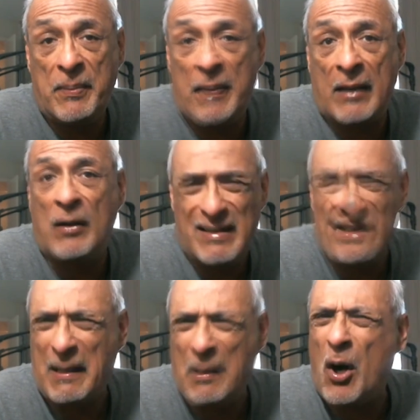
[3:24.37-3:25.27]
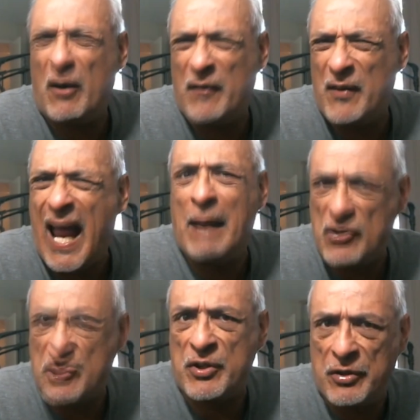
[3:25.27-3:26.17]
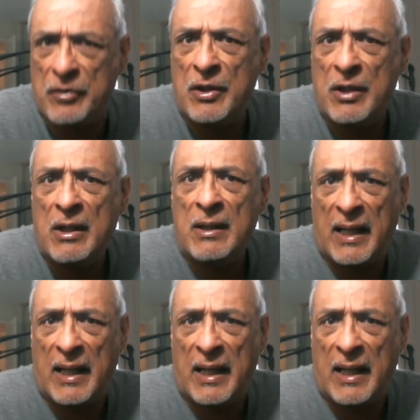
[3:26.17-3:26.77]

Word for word: piano, like Marvin Hamlisch would do,